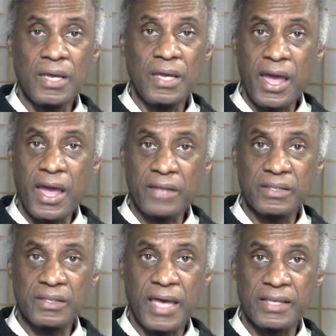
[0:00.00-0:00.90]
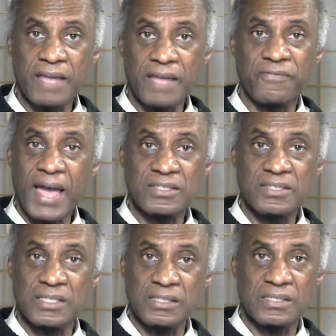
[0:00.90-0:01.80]
and get
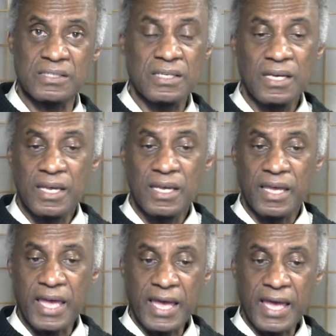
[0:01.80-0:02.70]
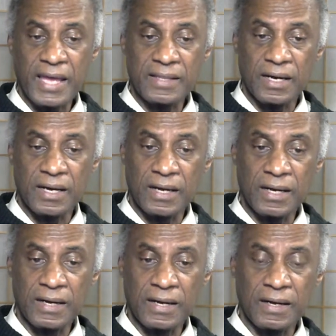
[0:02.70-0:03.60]
vaccines. And
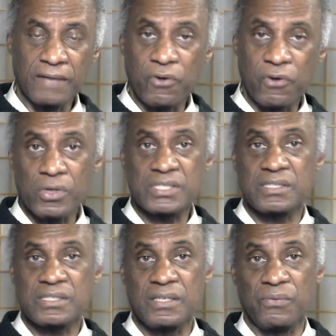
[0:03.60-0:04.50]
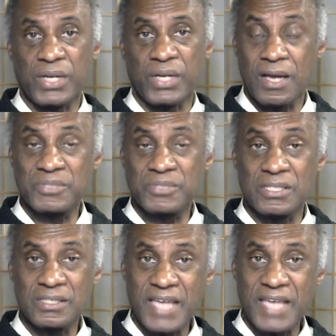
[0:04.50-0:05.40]
of course, when it comes to
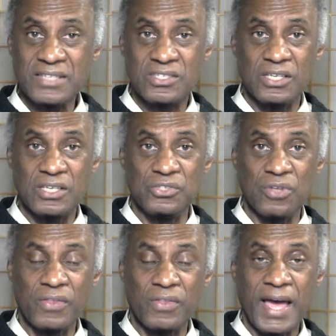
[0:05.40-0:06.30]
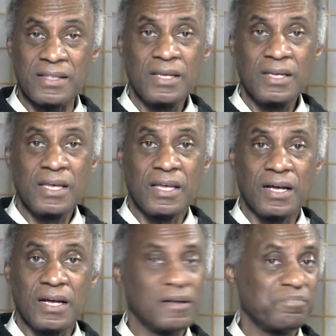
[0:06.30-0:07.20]
the test, you know that
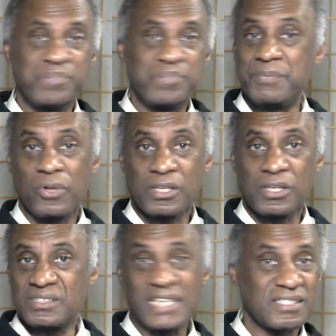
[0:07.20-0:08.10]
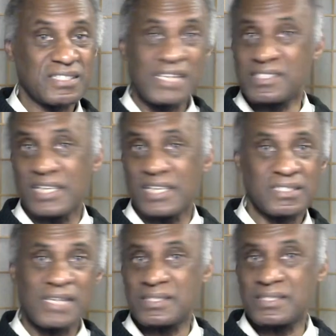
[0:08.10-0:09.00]
people are
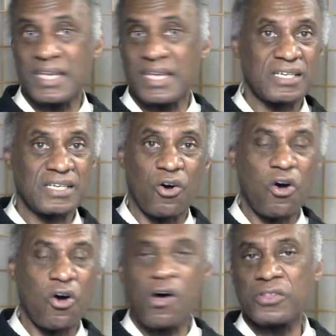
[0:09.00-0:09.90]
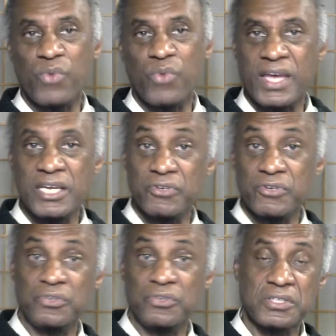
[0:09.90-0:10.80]
testing all the way. Here in
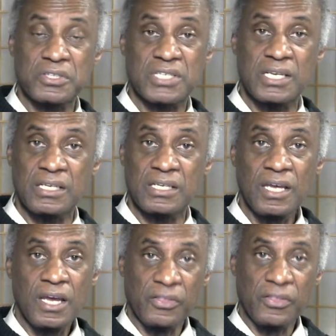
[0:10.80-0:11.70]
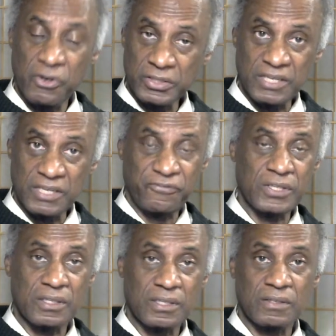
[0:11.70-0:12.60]
New York City, there are
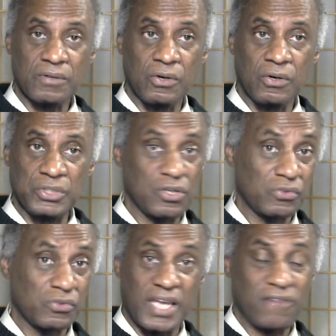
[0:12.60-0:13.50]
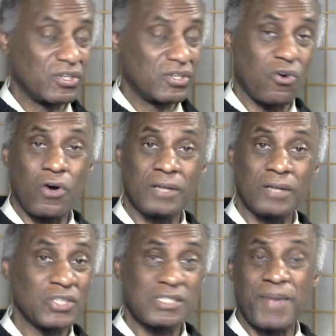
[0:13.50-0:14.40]
different, when you go to every corner,
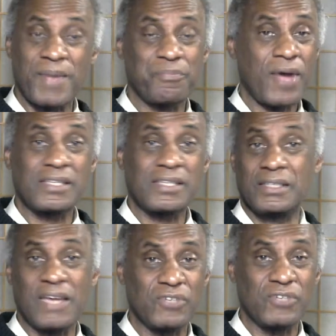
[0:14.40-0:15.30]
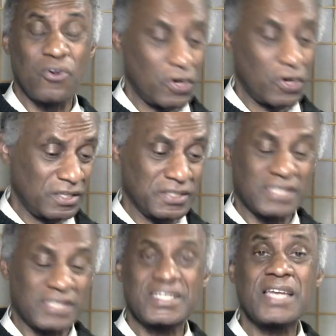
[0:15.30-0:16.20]
just about practically every corner, there's a
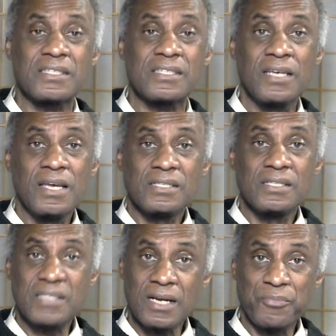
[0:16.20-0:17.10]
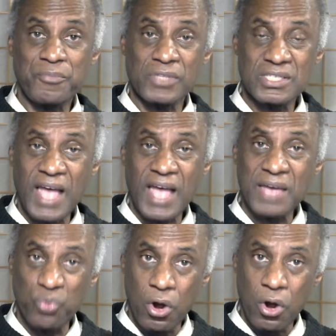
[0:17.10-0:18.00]
tent set up on the
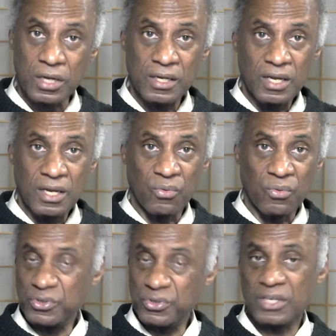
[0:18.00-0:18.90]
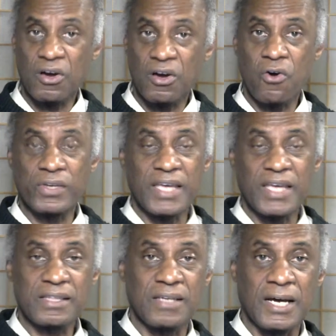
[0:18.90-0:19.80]
sidewalk where you can go and
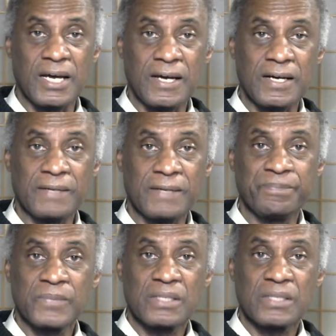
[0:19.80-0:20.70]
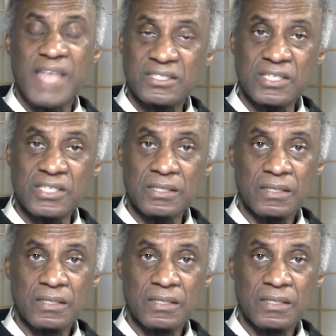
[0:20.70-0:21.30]
get tested.